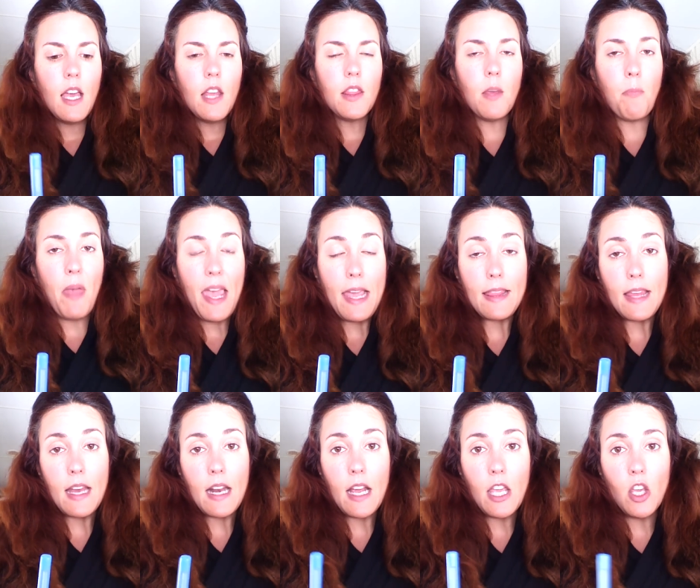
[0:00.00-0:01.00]
The paint
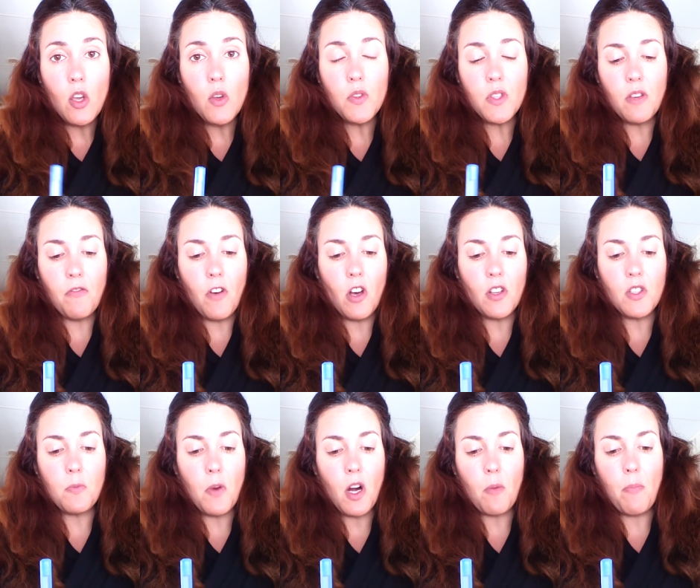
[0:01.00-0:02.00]
that I use, the
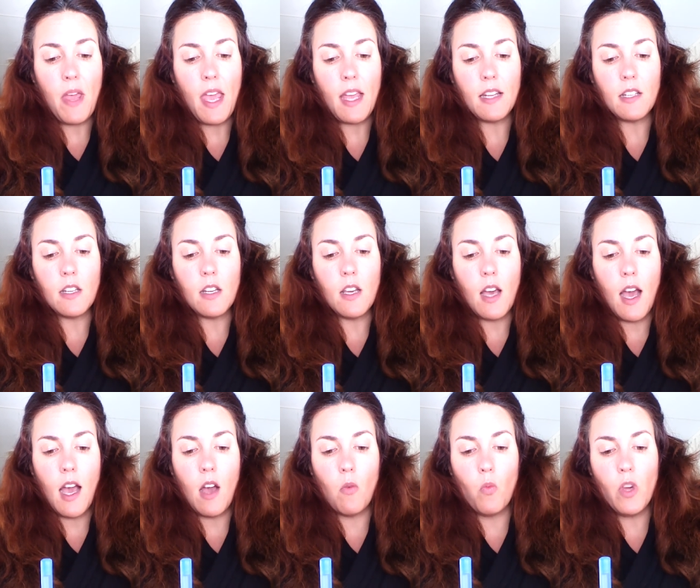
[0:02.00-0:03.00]
Valspar paint,
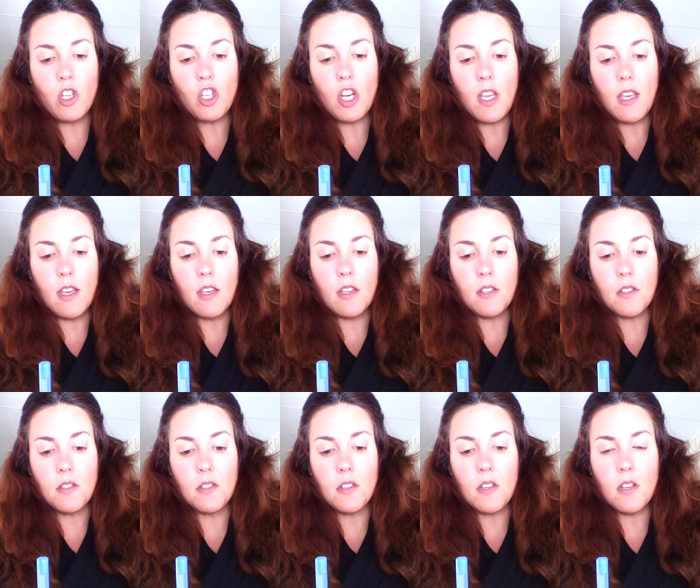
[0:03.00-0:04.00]
uh, which
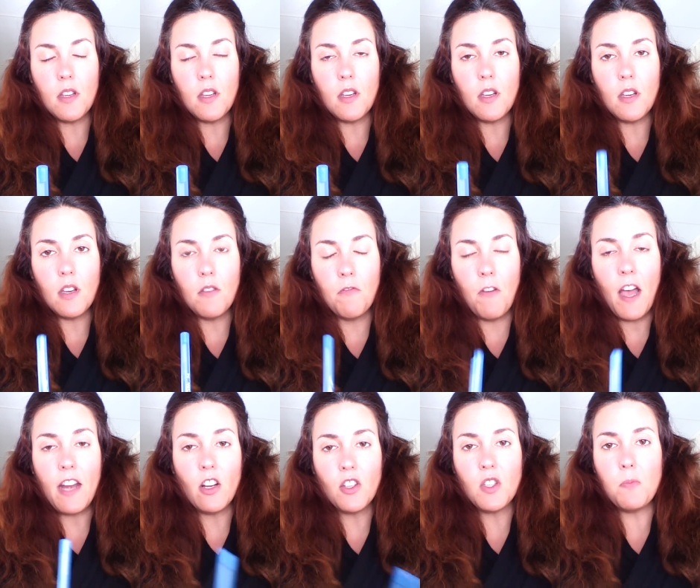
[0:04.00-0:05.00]
is
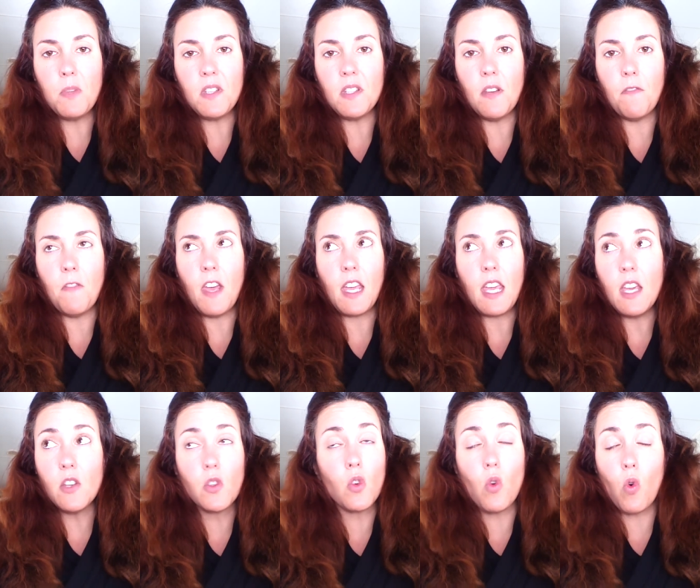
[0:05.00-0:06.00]
Vinyl Specific
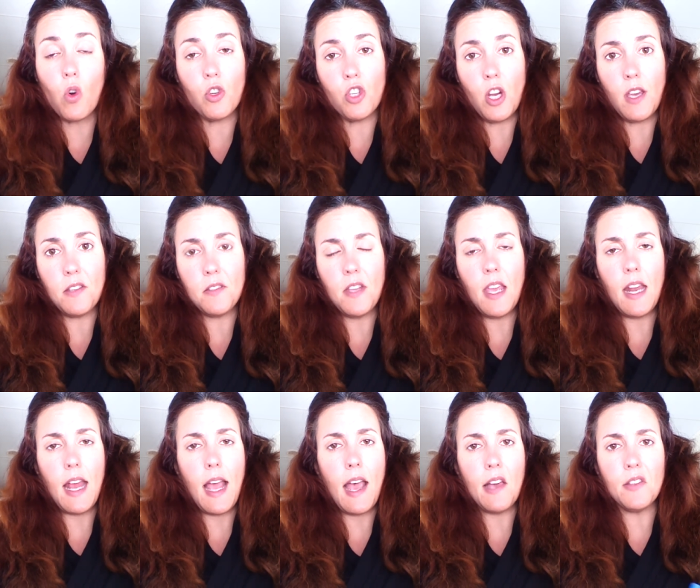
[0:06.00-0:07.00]
is gorgeous. It
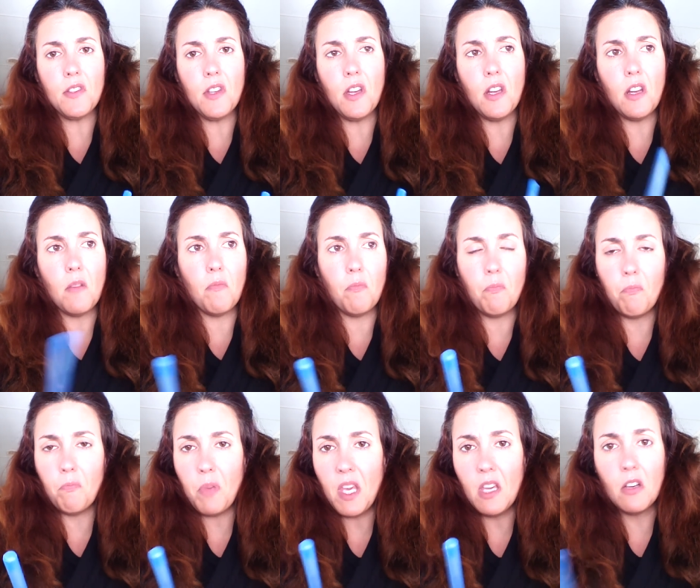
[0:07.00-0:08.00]
hasn't
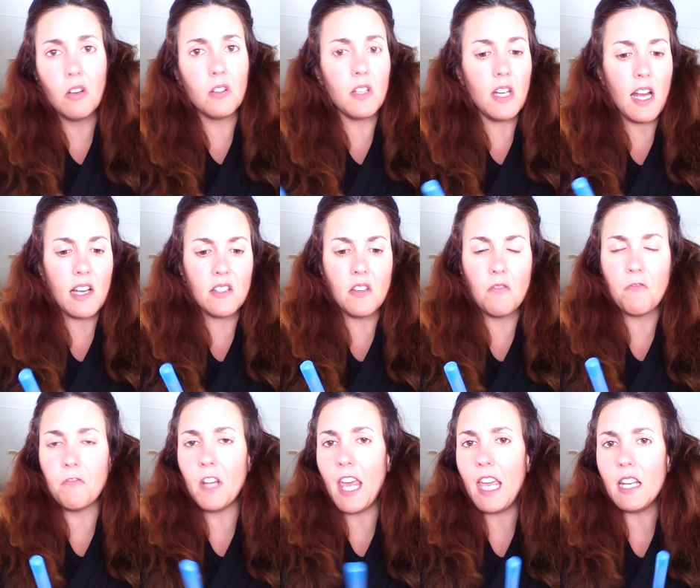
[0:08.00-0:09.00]
peeled, it hasn't
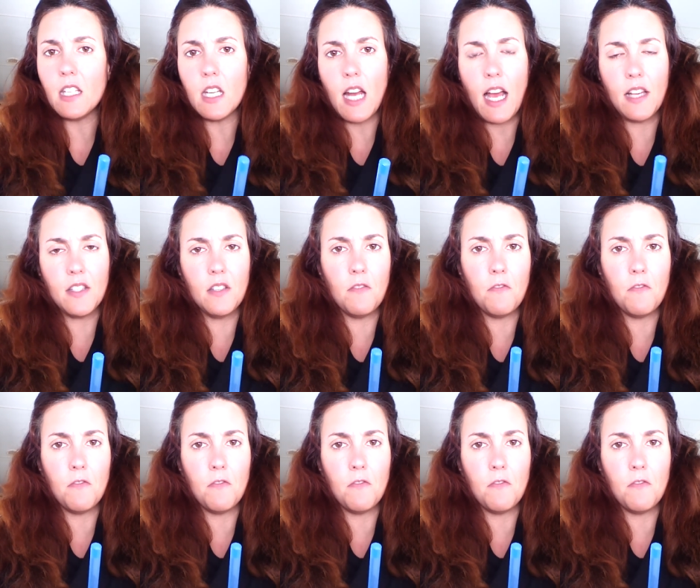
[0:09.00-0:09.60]
flaked, it hasn't